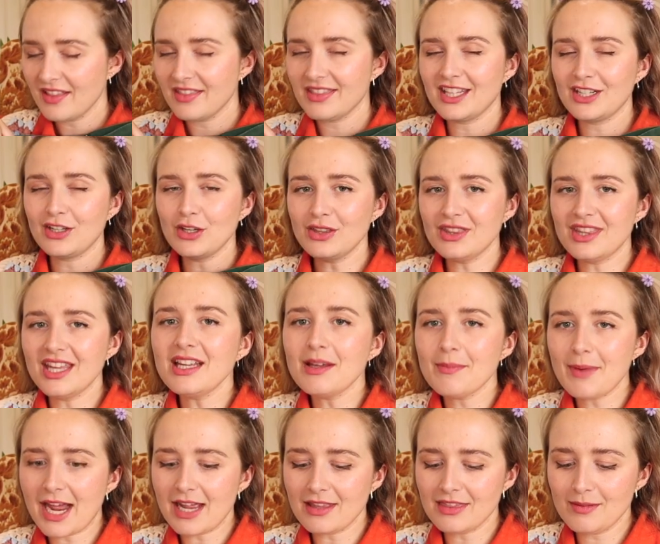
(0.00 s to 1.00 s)
The good thing
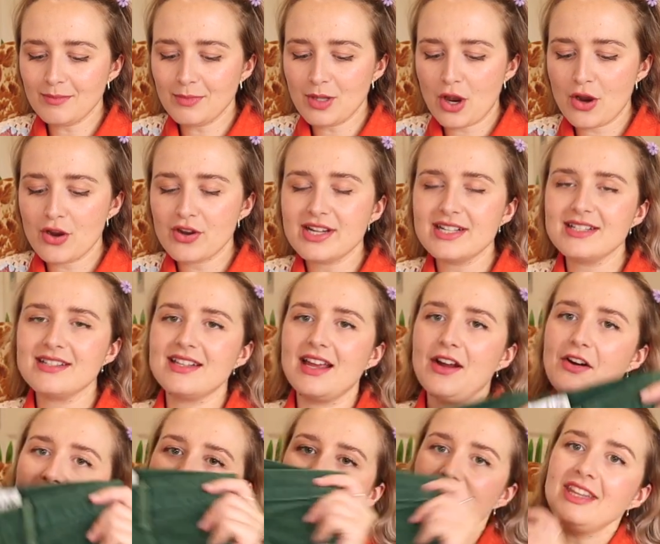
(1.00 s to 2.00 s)
about them though is
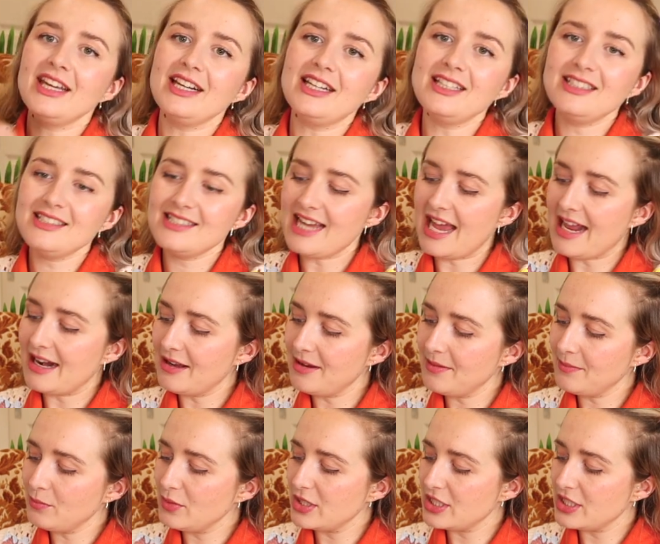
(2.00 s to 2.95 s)
they're a thick denim,